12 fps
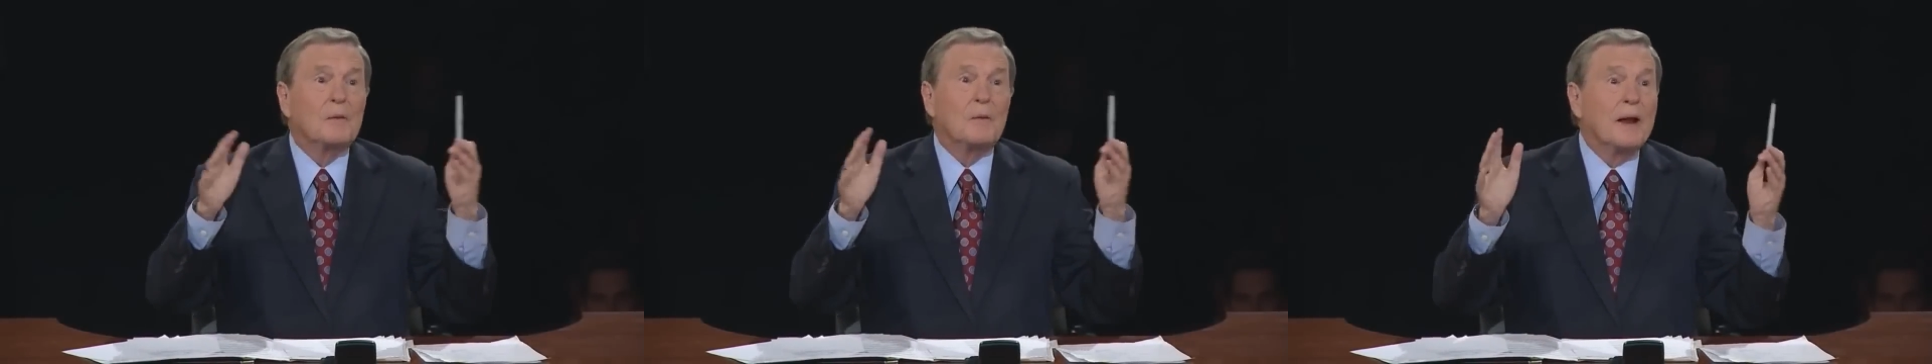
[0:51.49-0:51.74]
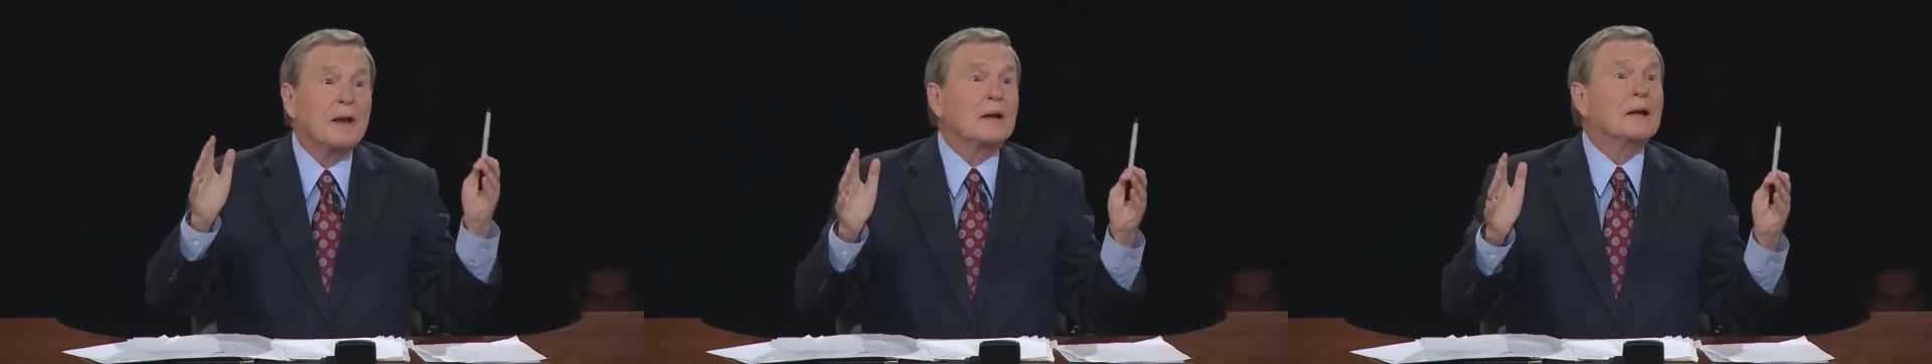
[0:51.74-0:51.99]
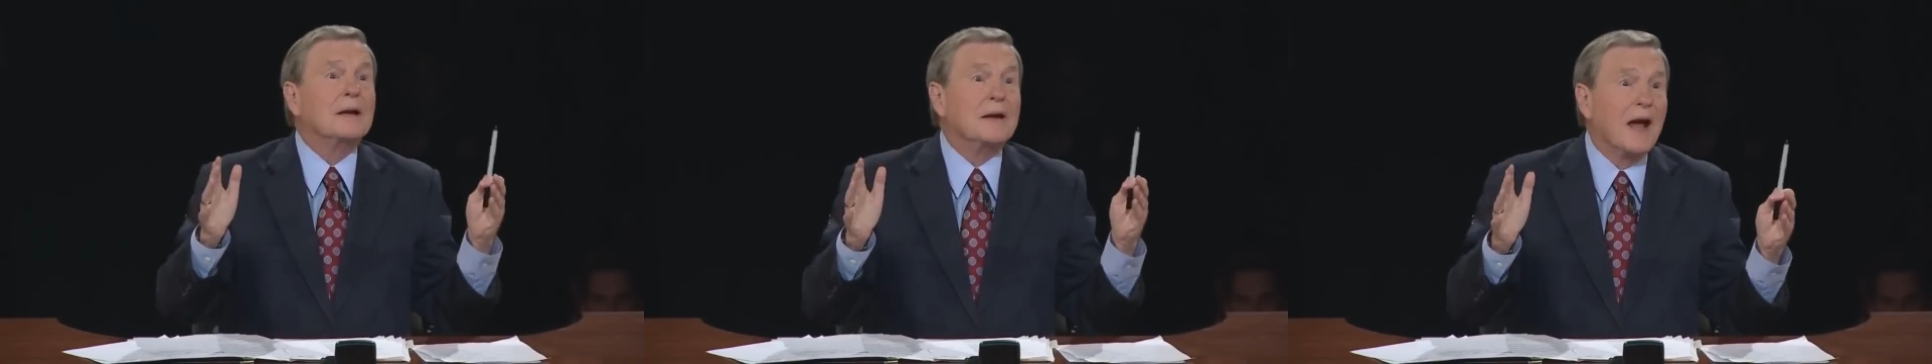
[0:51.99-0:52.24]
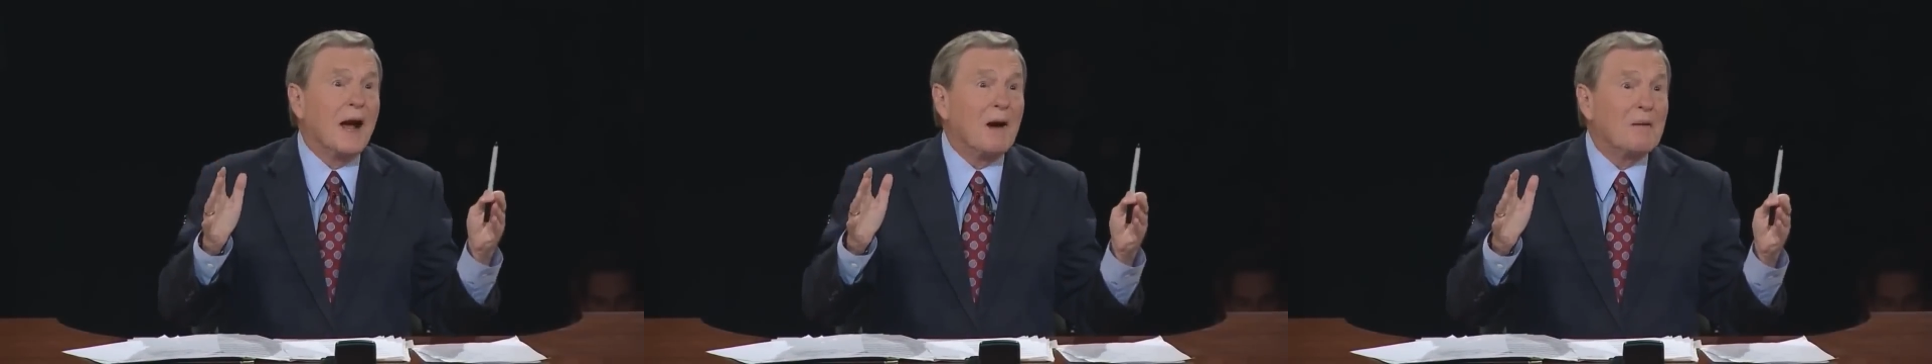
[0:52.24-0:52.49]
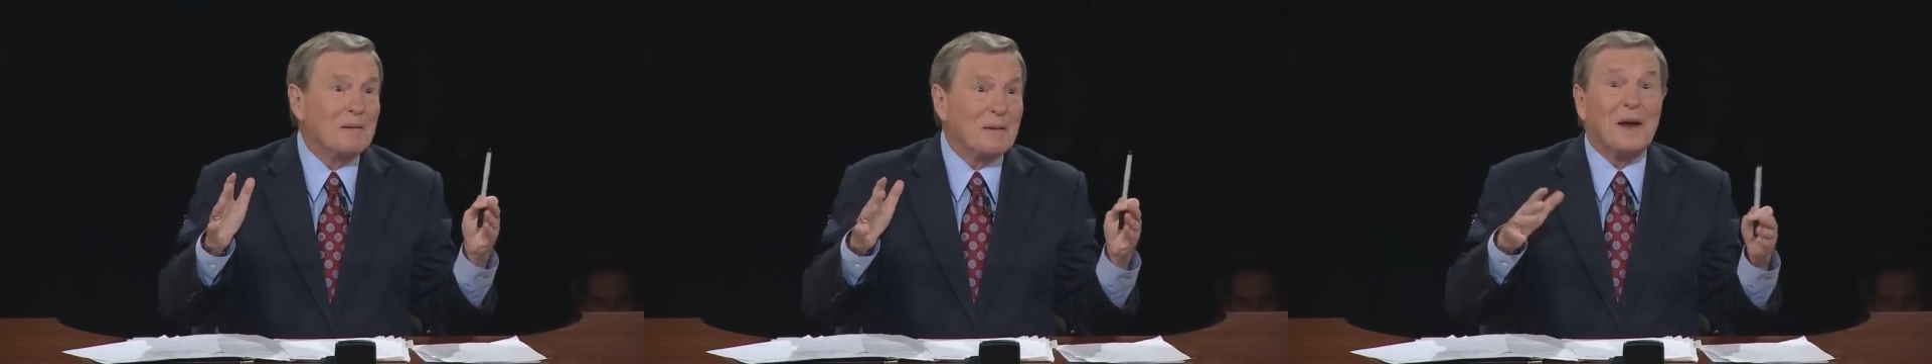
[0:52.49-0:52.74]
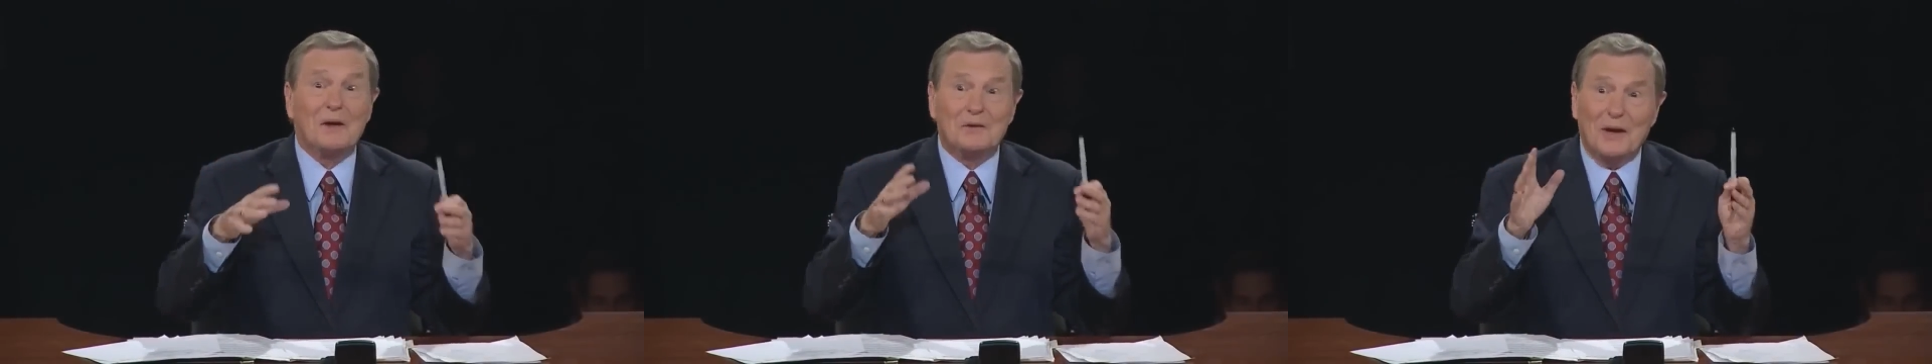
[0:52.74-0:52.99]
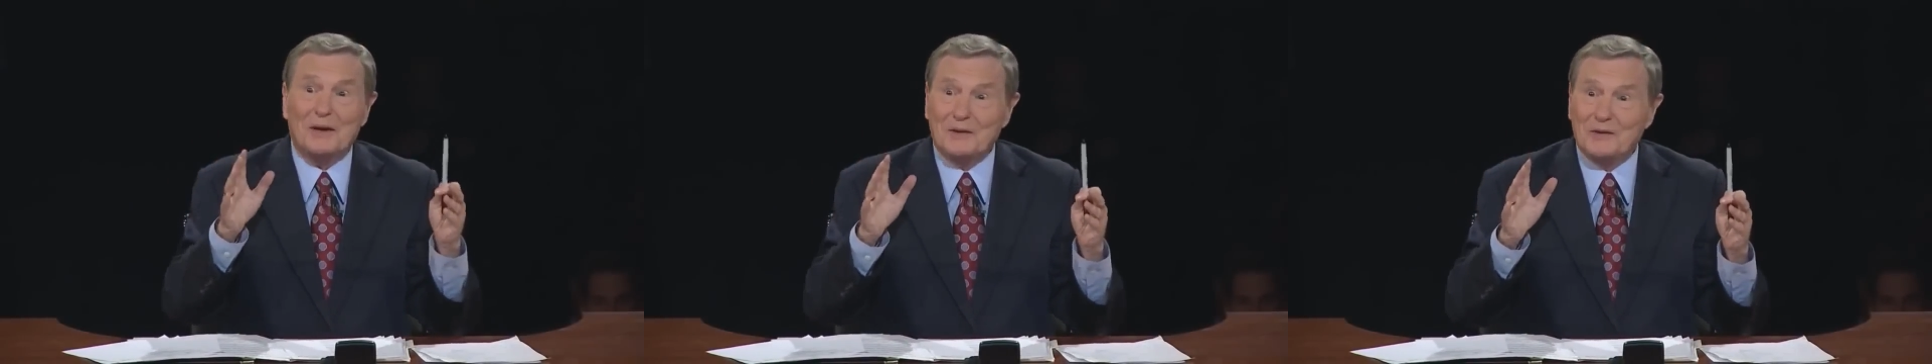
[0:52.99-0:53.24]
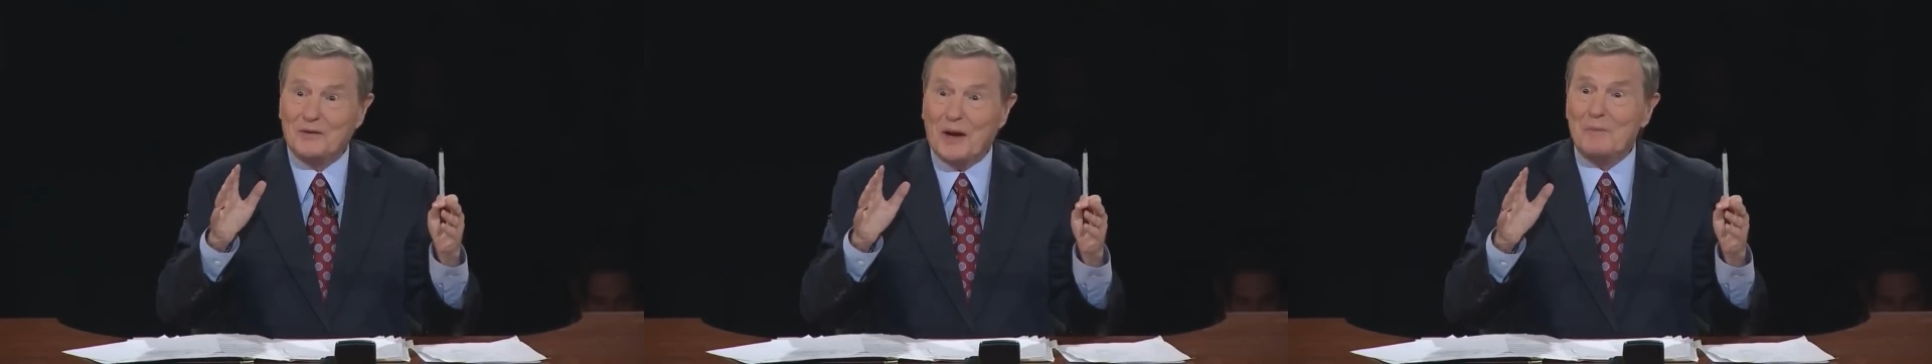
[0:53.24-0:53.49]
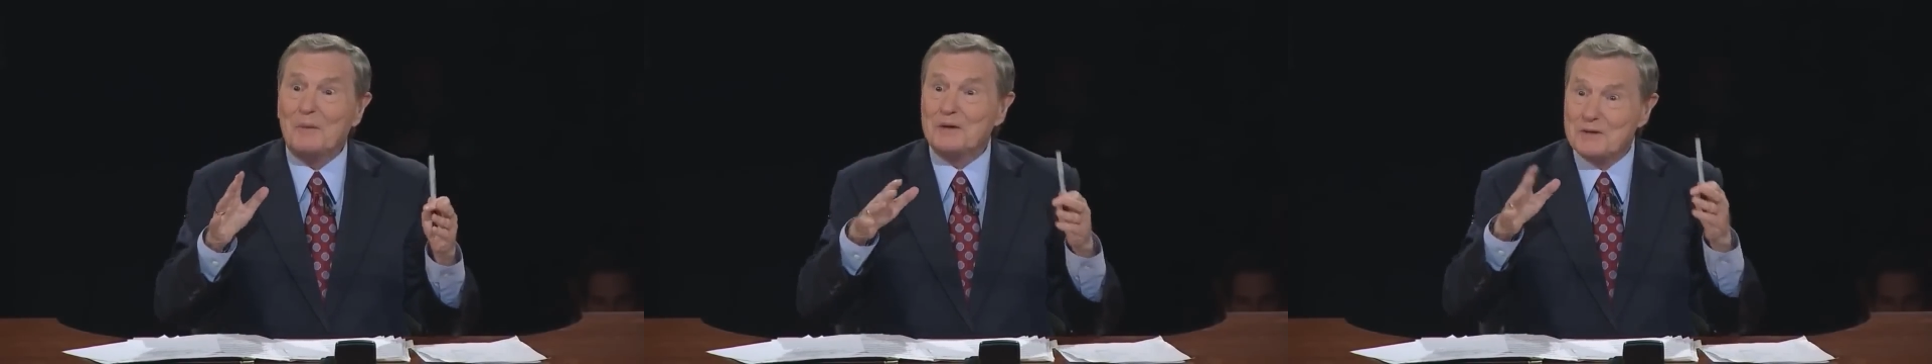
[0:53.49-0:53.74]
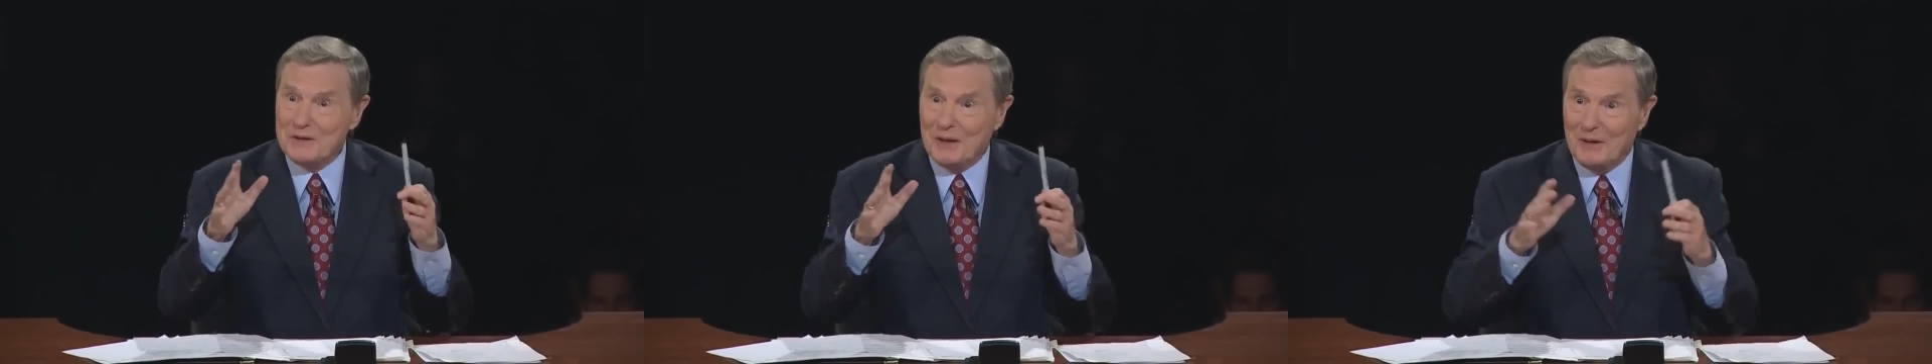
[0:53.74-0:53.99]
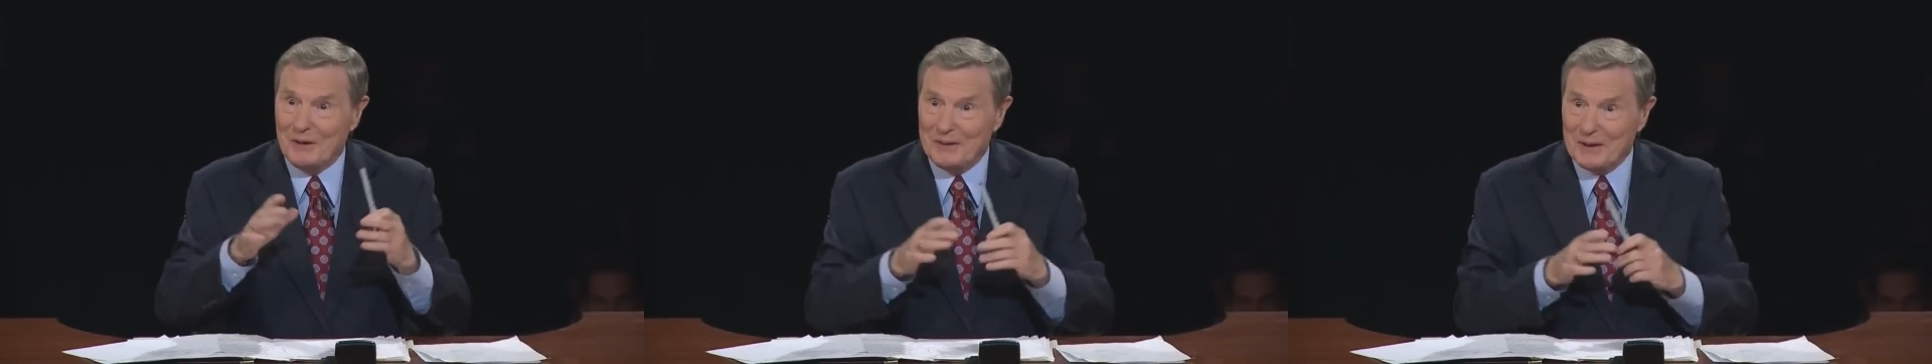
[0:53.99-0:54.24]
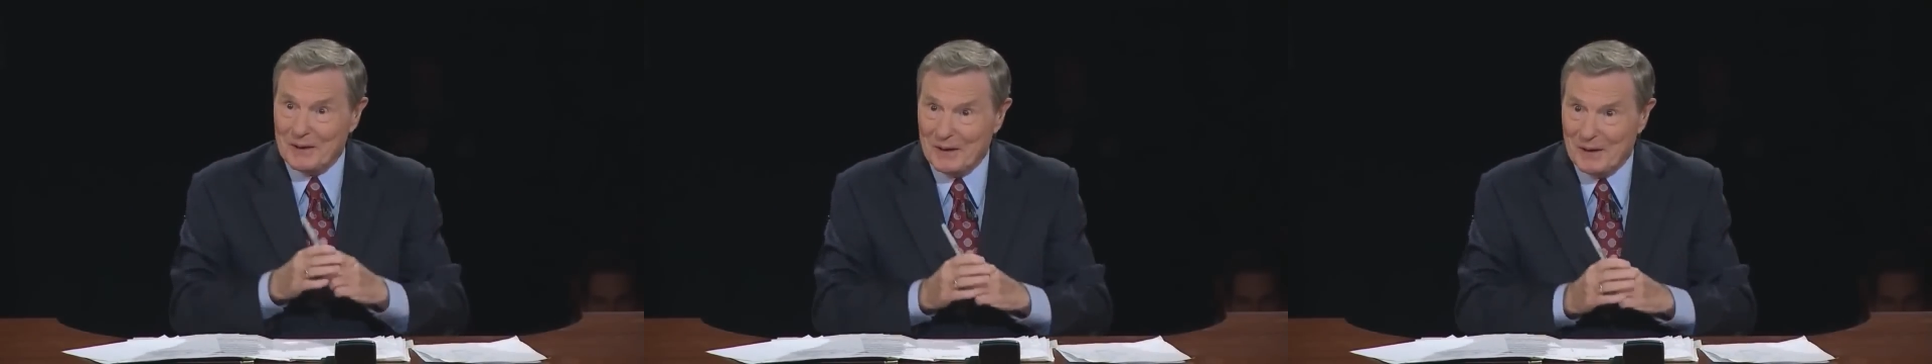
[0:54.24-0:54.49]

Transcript: the mad cow until someone sold